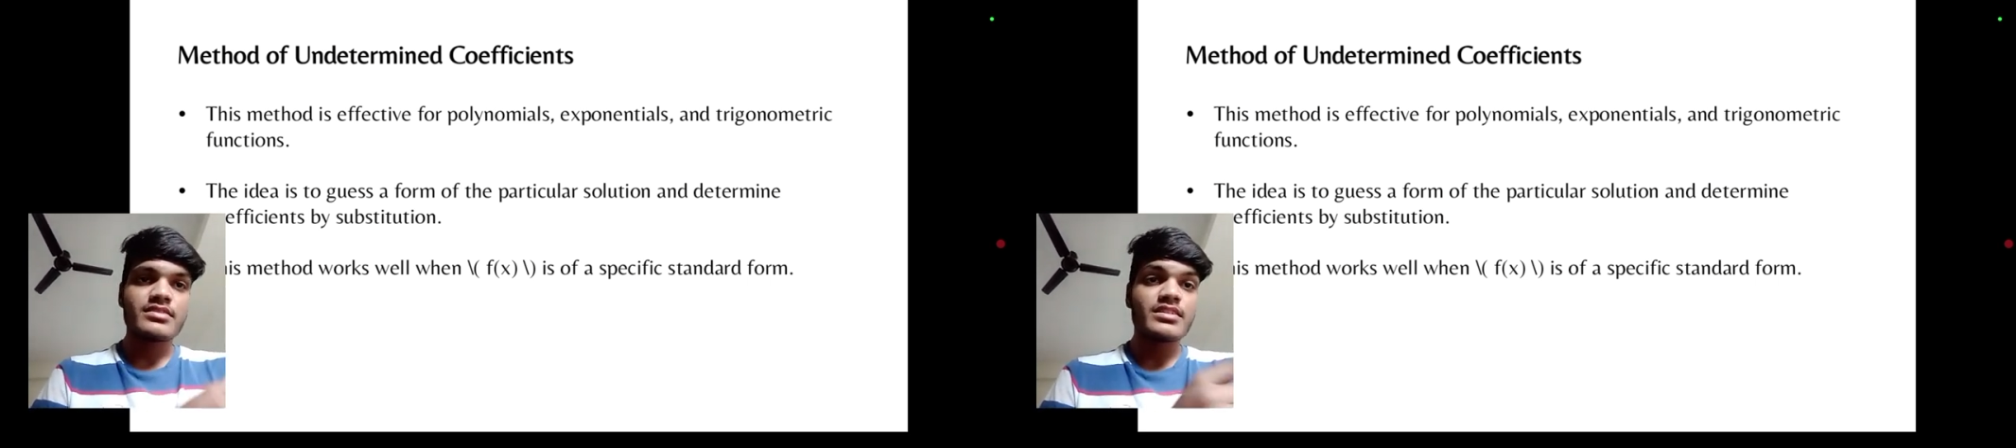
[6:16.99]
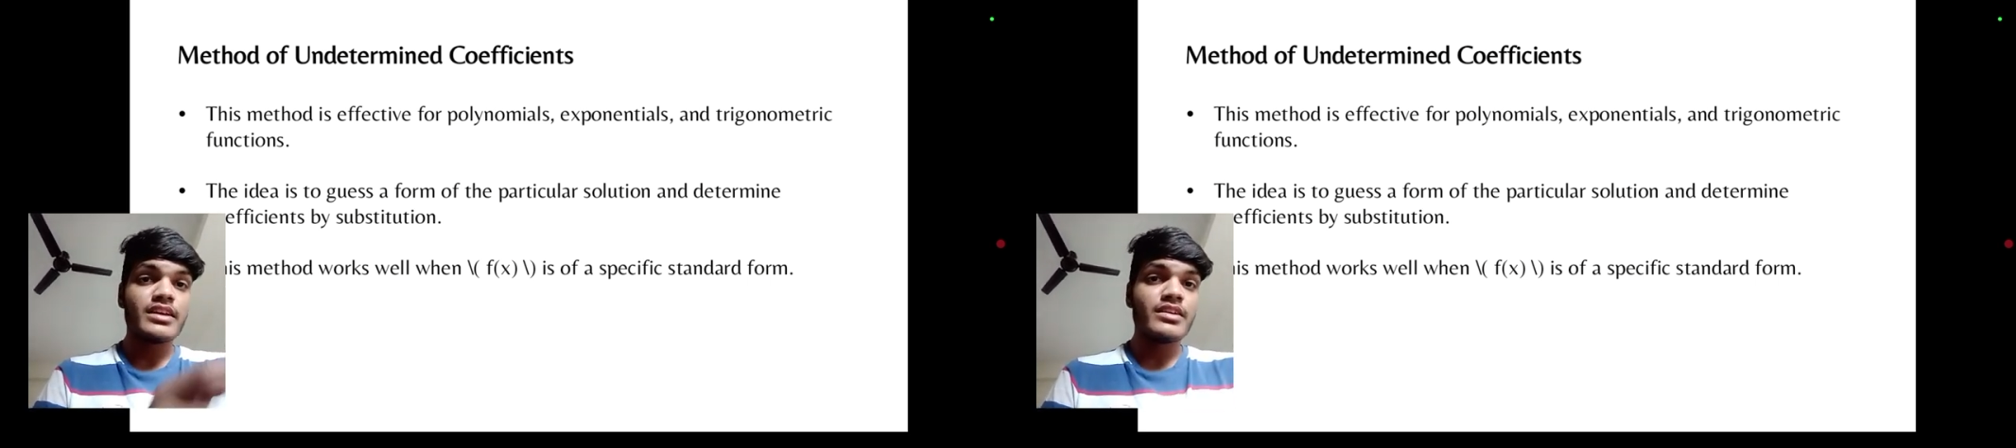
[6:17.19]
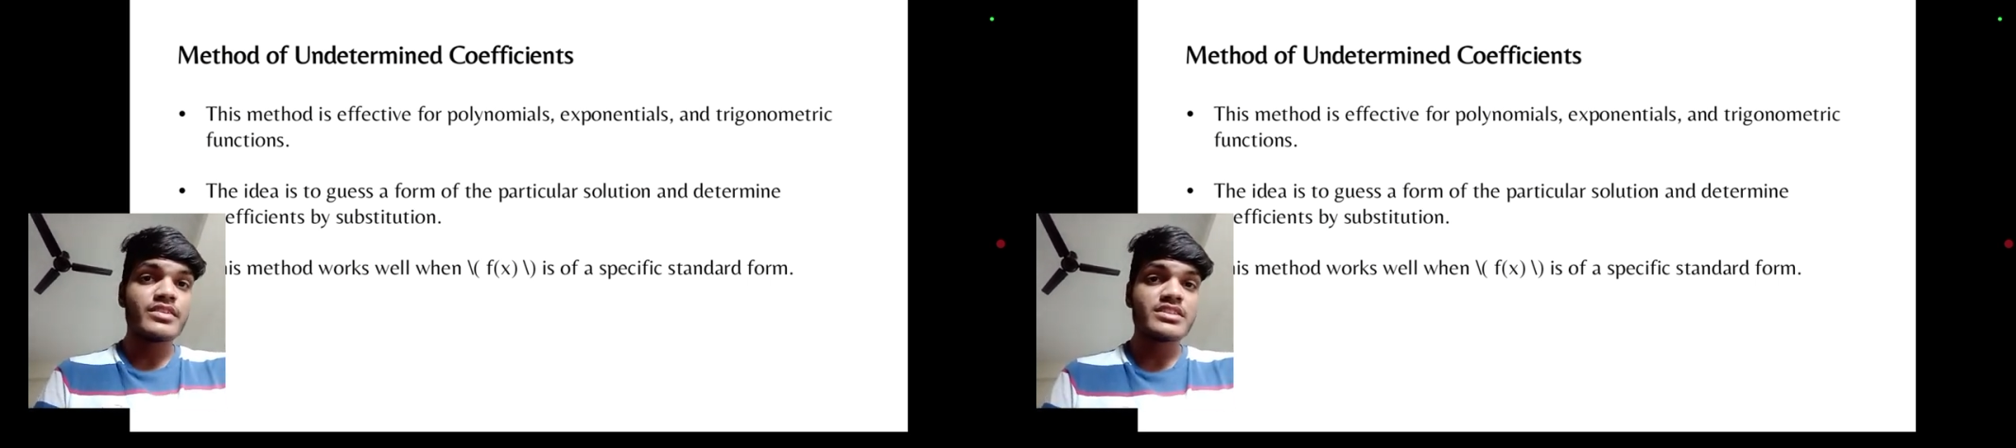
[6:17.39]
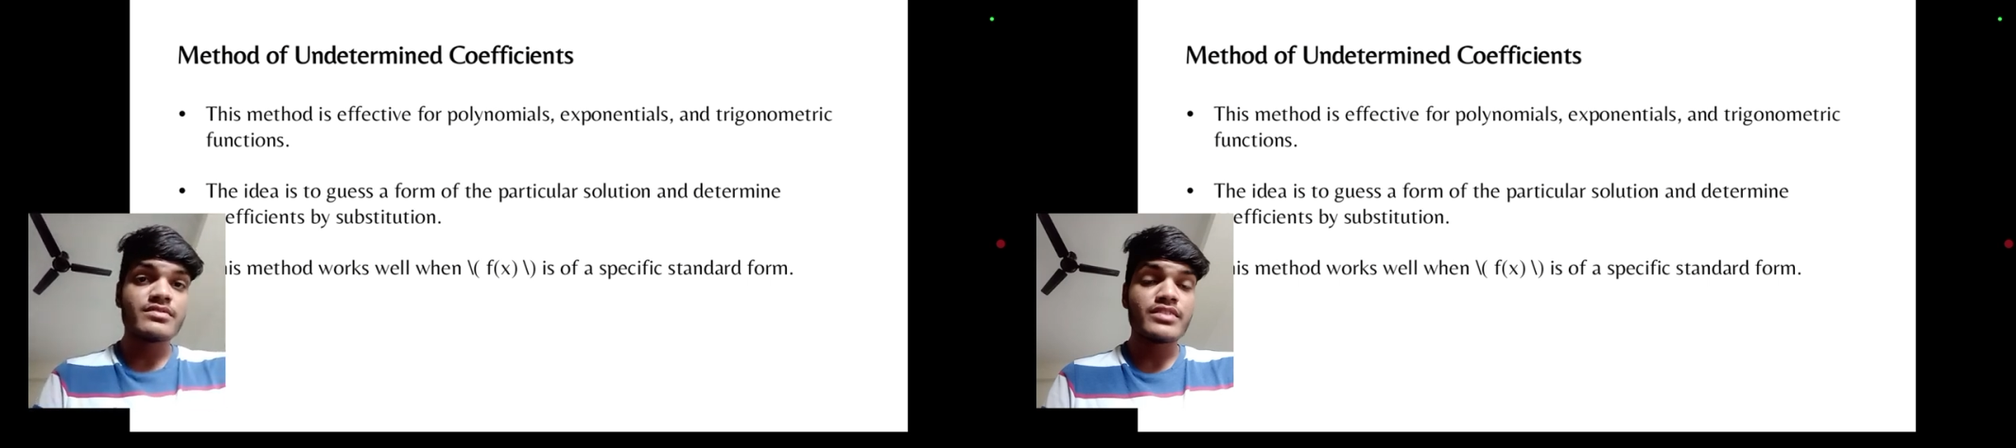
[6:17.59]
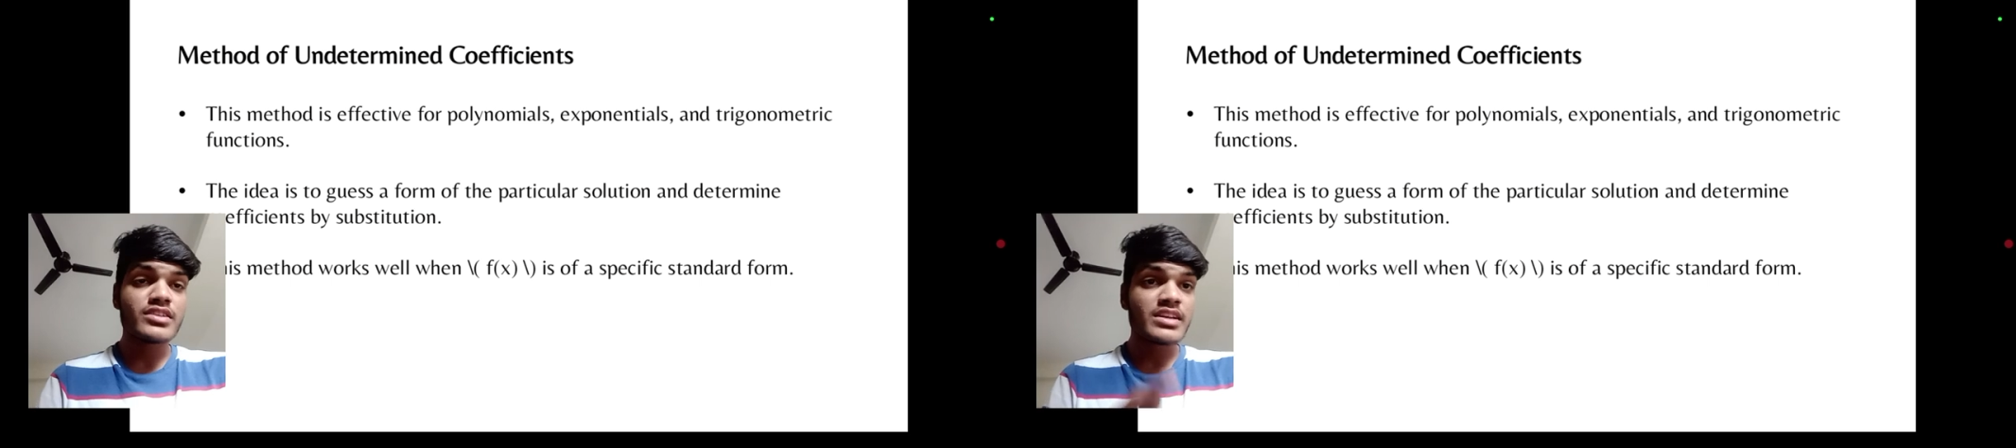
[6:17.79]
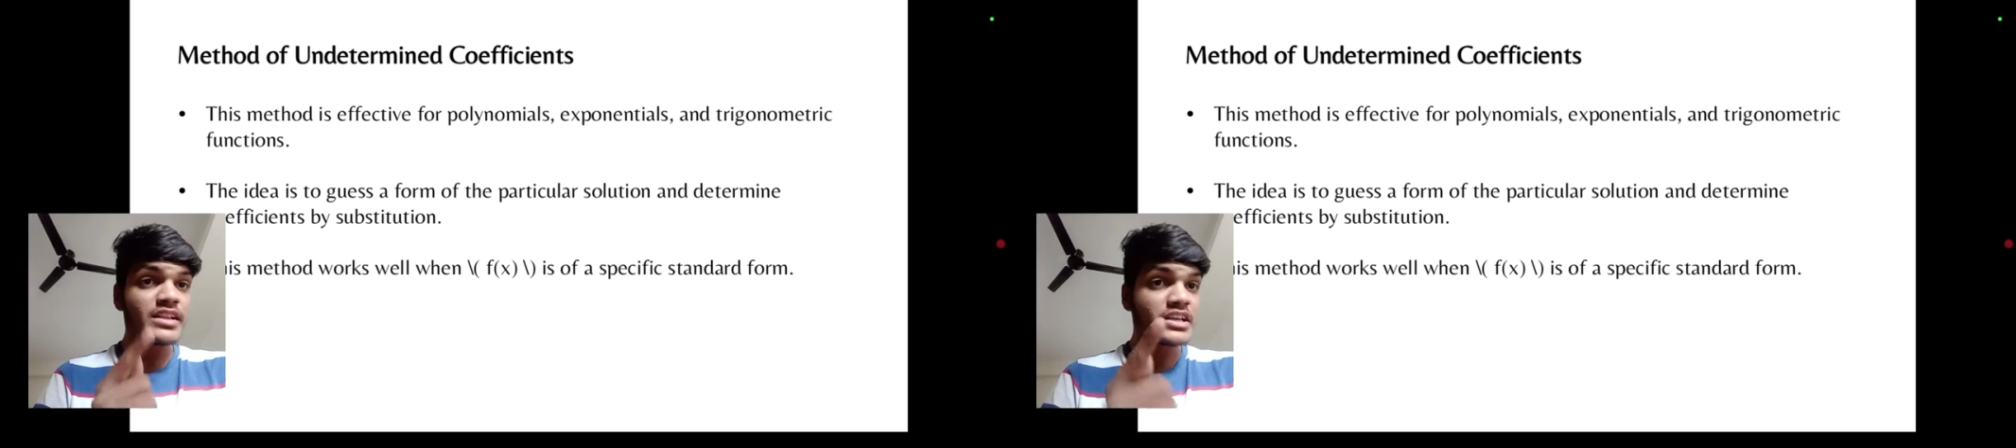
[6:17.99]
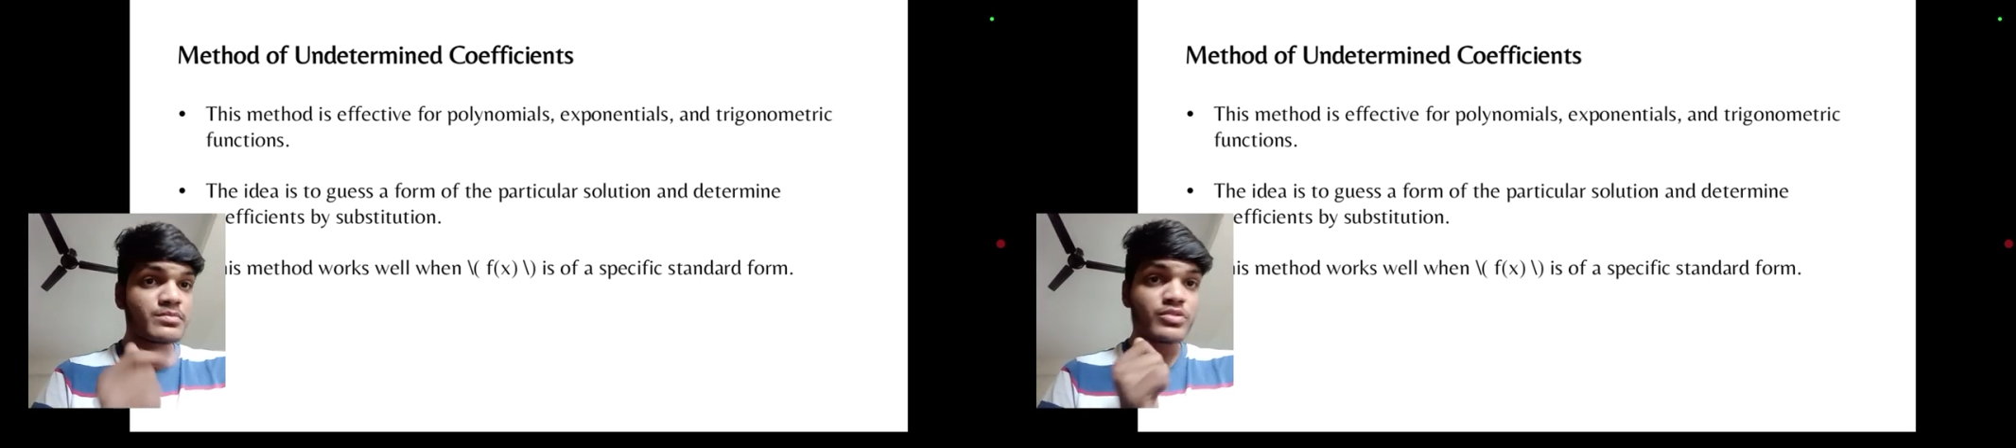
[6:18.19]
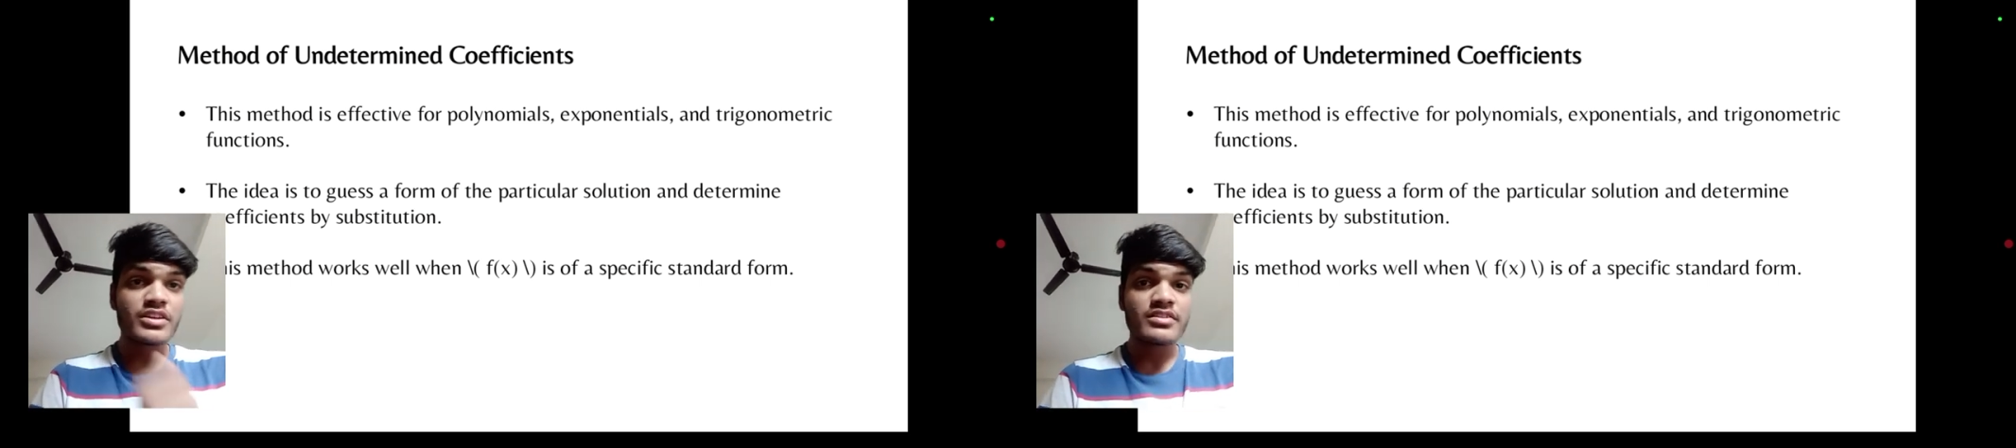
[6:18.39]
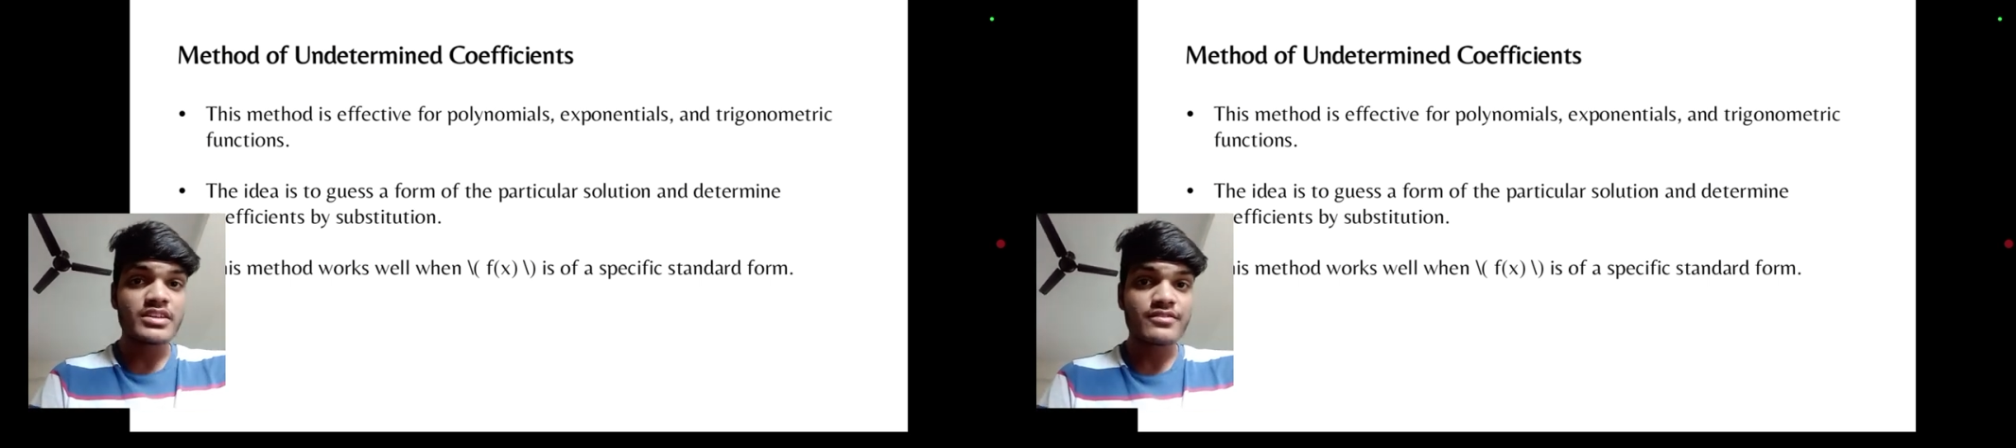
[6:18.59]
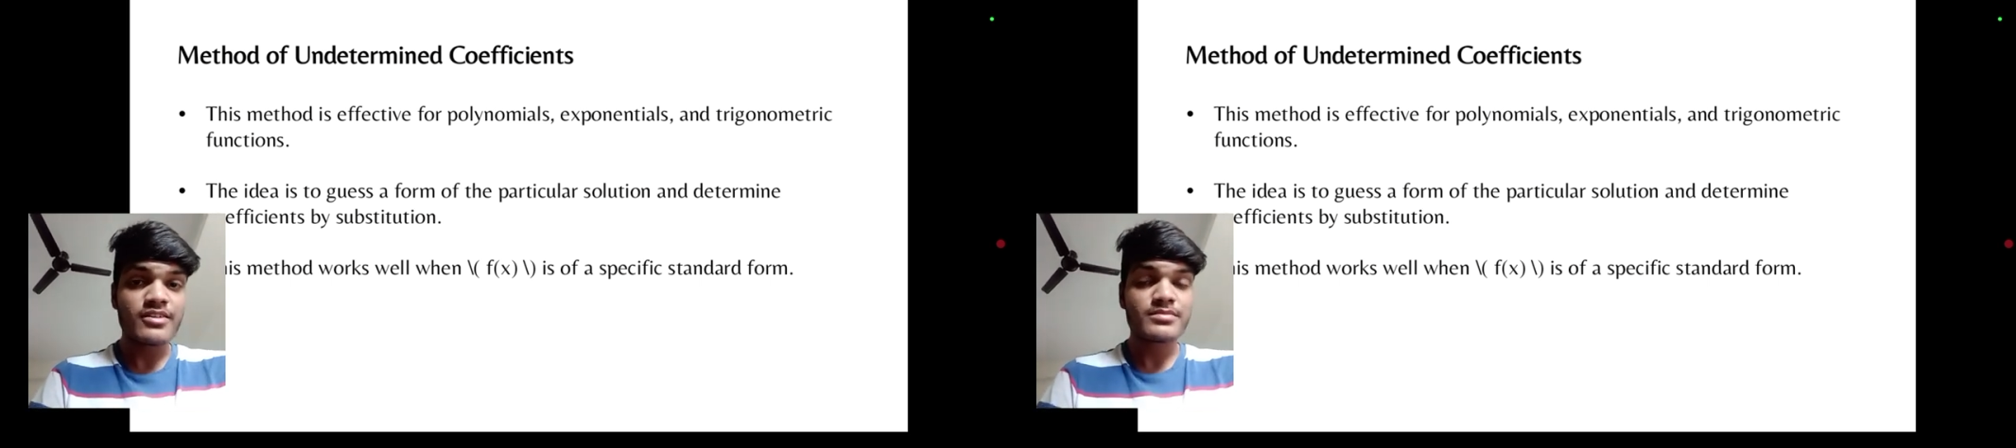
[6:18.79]
the equations which are in
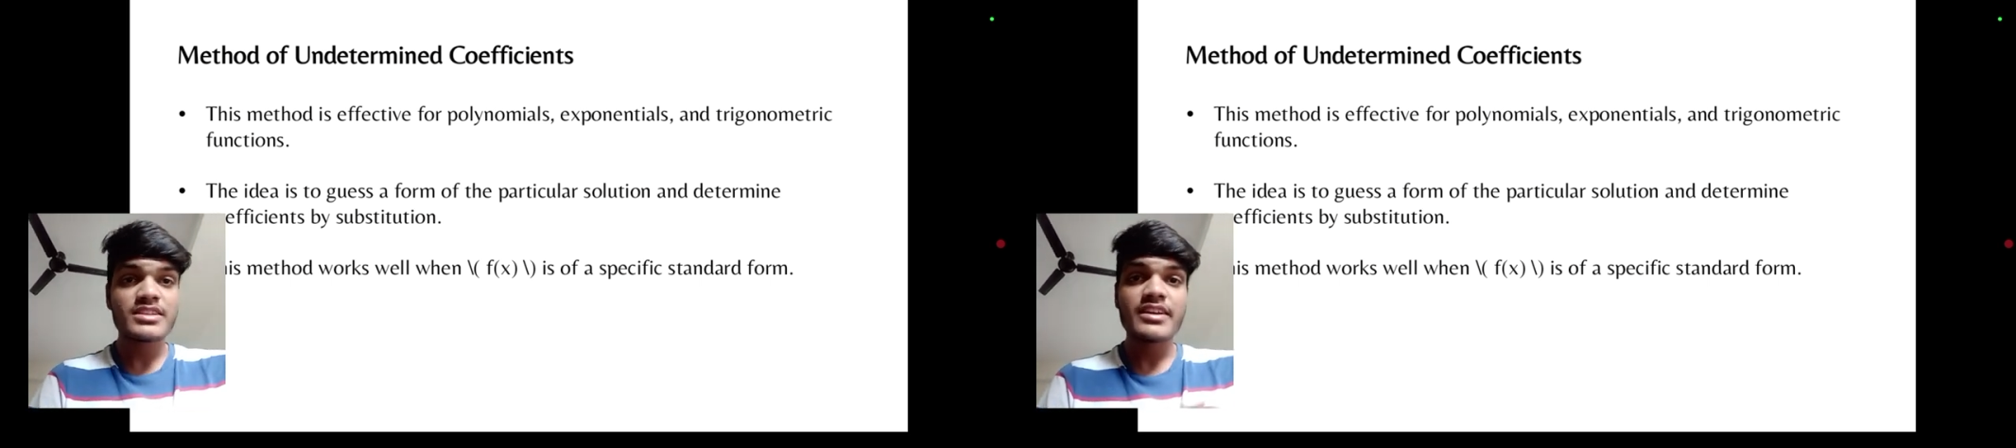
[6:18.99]
exponential forms,